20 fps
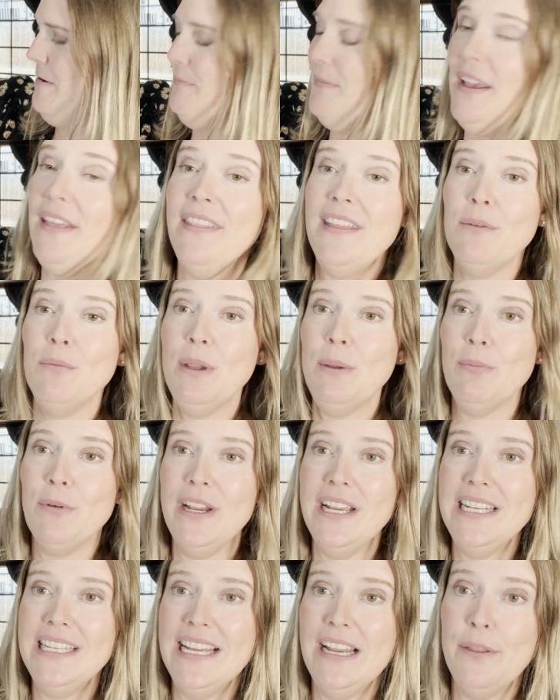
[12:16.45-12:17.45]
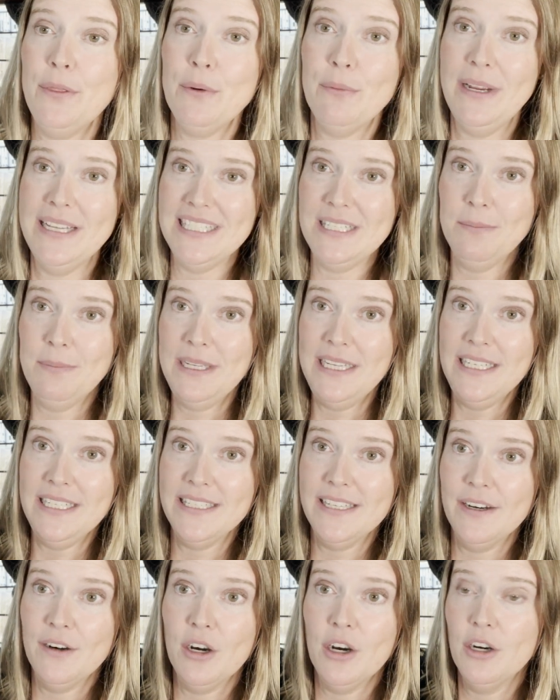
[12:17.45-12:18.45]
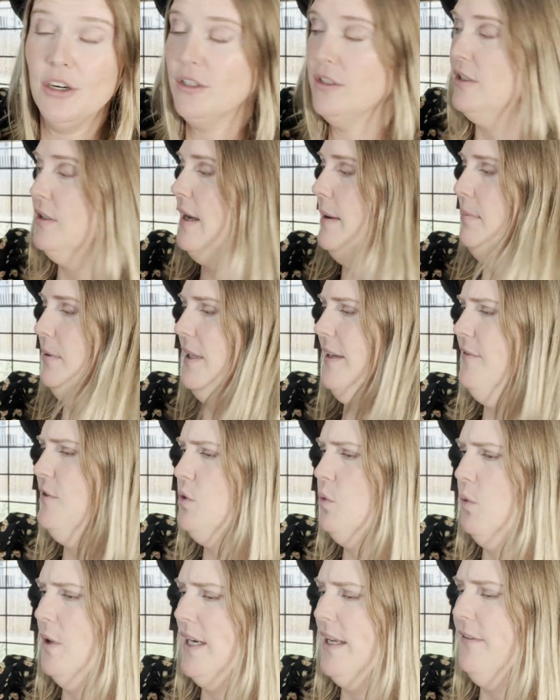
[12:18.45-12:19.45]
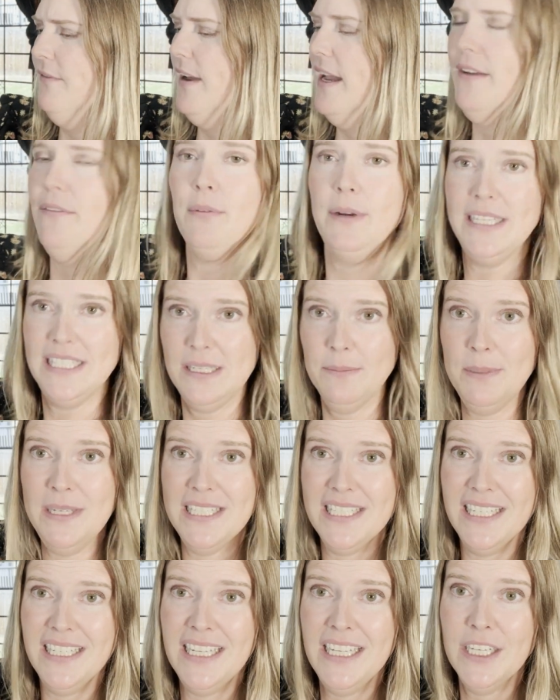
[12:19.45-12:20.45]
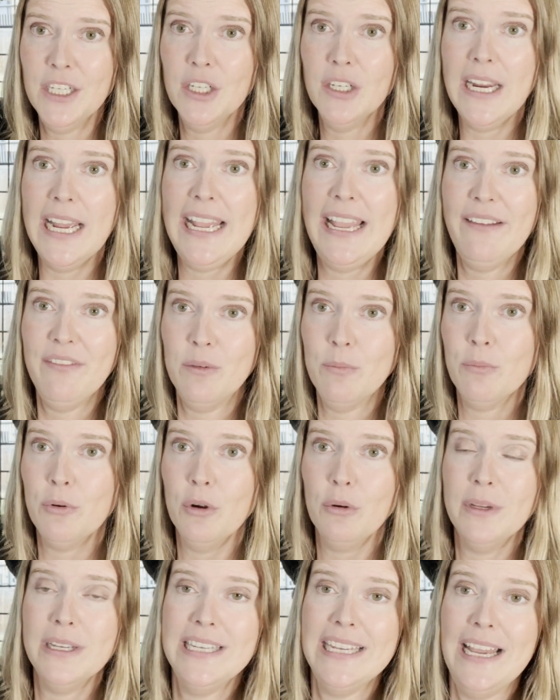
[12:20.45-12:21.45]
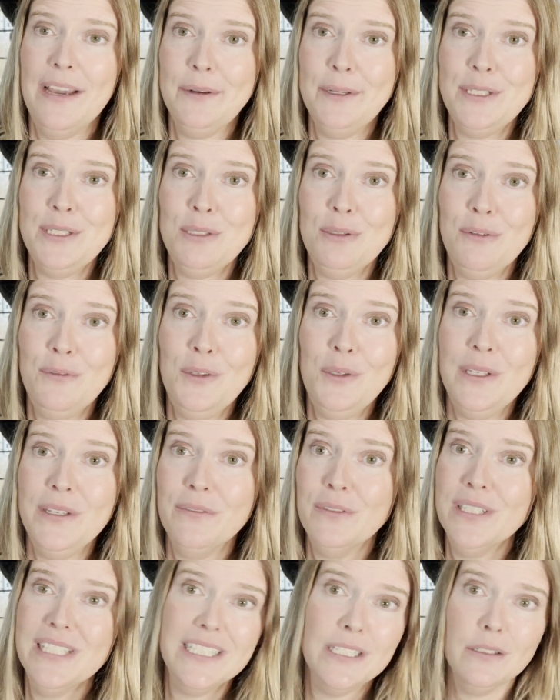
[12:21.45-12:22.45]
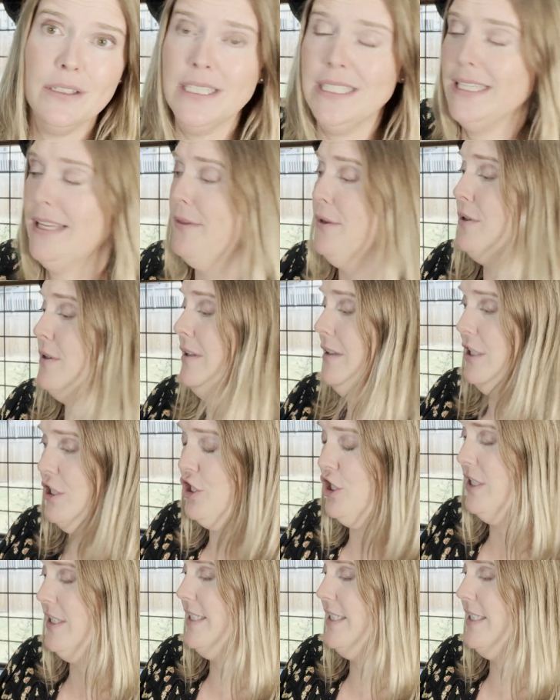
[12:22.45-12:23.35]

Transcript: And then we break down the recipes. There are, I believe, 25 recipes in here. I have them broken down into a few different series, and they're delicious.